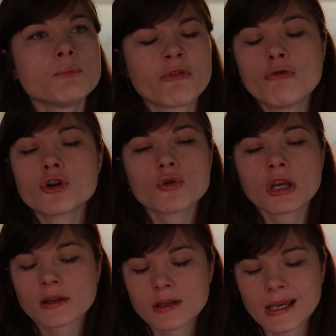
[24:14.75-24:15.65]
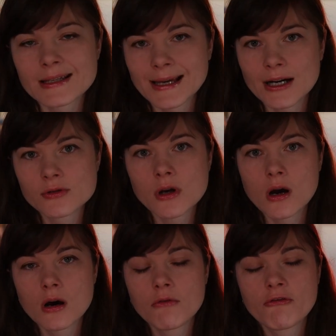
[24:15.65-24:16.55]
before you get kicked out
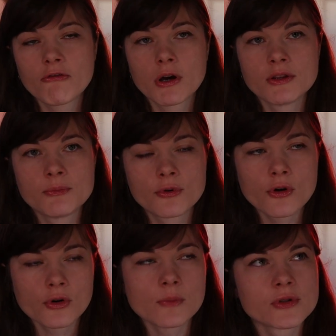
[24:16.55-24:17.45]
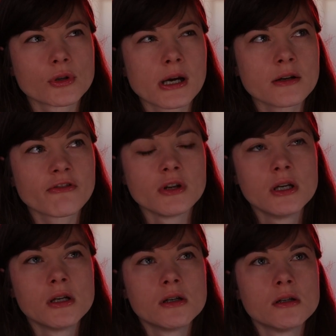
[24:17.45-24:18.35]
of the program. So kind of,
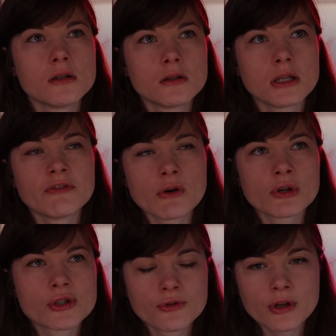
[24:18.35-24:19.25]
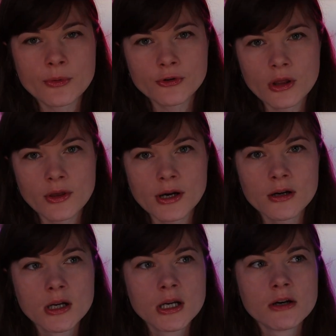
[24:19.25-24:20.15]
if I were to elaborate
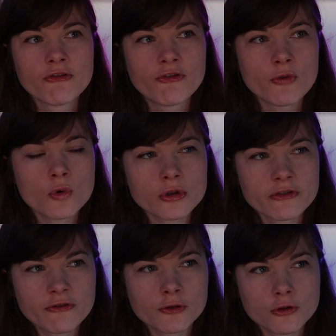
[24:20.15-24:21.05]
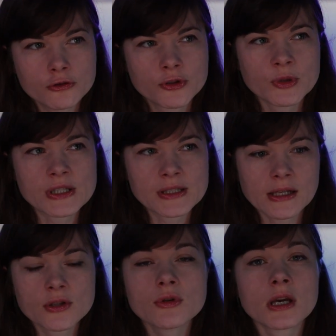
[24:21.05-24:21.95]
there, 4 deferrals means
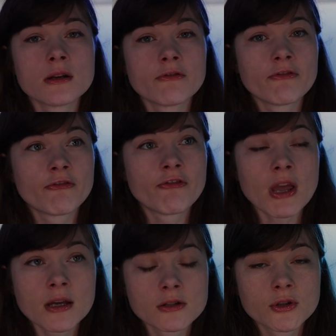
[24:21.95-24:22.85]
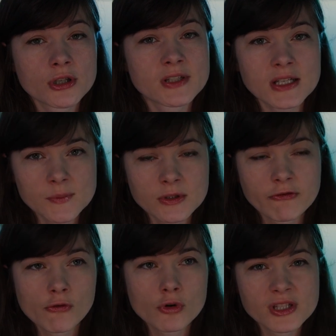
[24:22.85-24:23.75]
that you can fail your assessment
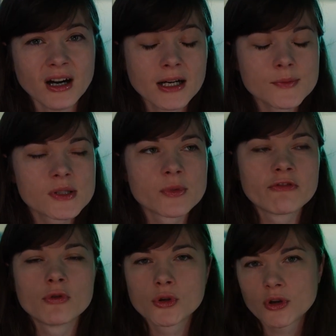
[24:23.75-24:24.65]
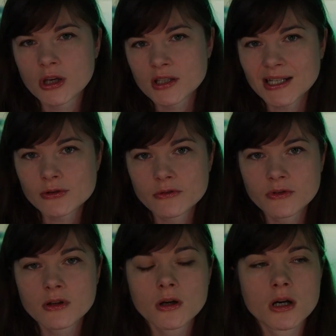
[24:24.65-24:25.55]
4 times before you're kicked out of
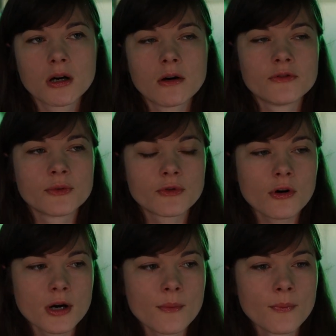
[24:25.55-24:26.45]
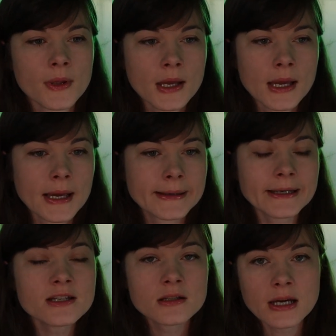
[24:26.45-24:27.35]
the program.
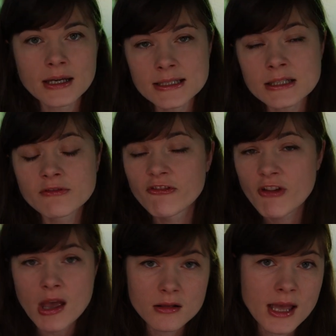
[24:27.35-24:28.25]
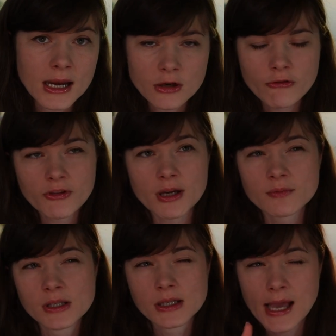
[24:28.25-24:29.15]
And I didn't fail any of
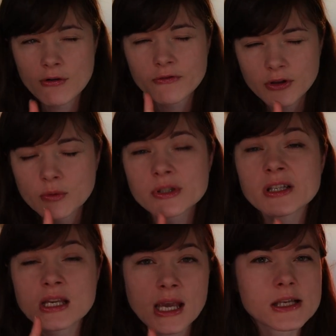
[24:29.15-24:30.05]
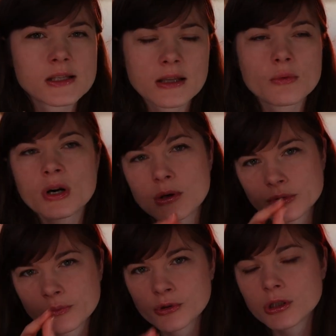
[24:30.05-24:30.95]
them. However, there was a case where I
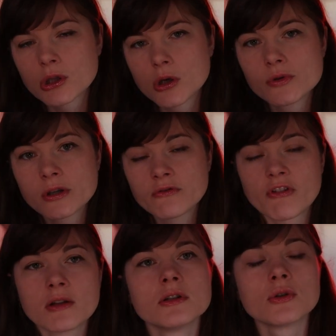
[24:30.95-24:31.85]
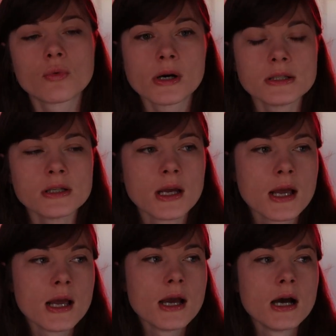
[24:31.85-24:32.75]
was really close at failing one.
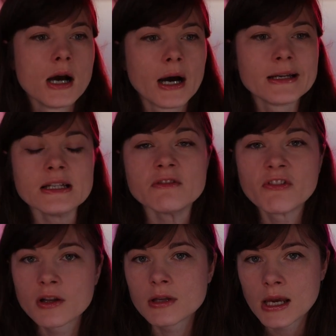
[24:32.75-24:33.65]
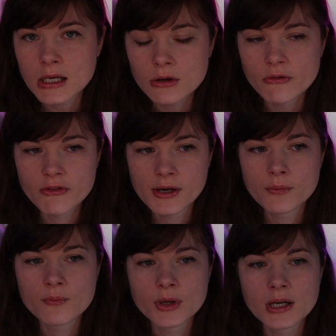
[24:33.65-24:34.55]
I didn't fail any of
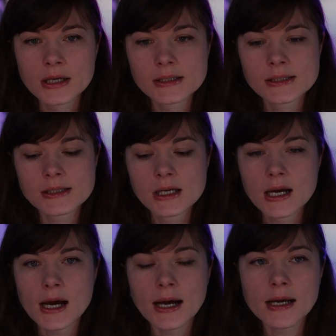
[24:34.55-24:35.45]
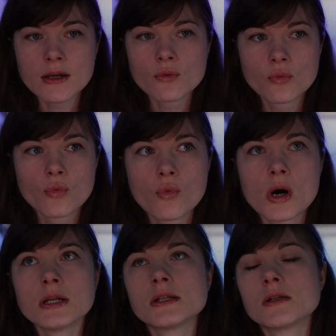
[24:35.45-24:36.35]
them because I
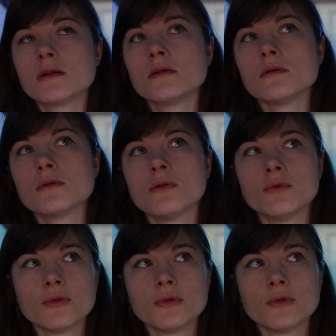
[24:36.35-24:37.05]
wanted to